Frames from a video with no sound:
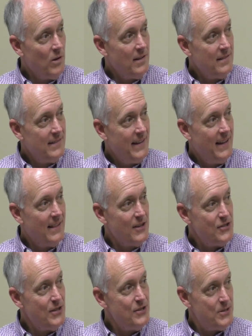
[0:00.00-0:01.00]
mm-hmm.
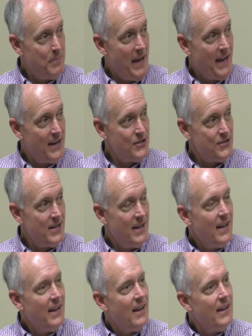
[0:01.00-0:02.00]
English and Spanish.
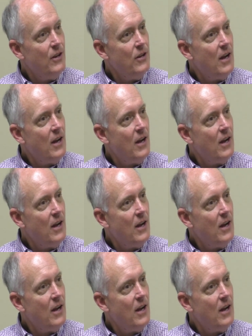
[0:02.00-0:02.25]
Yes, sir.